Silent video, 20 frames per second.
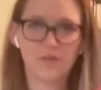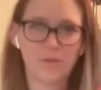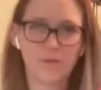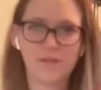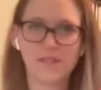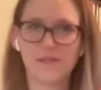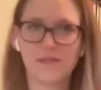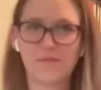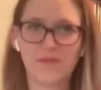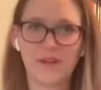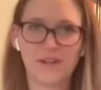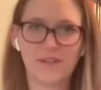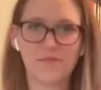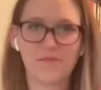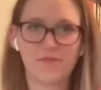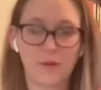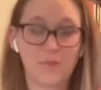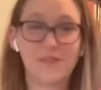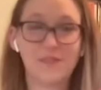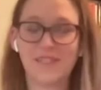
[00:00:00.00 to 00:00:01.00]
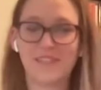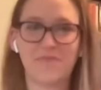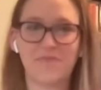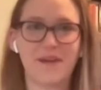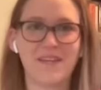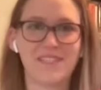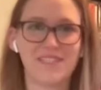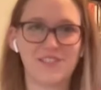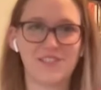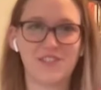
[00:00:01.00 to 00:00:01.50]
Representative
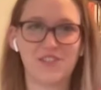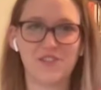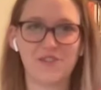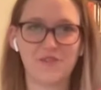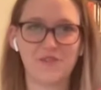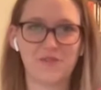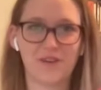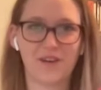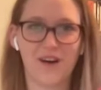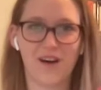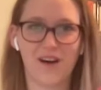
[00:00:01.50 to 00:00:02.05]
Vice, to you,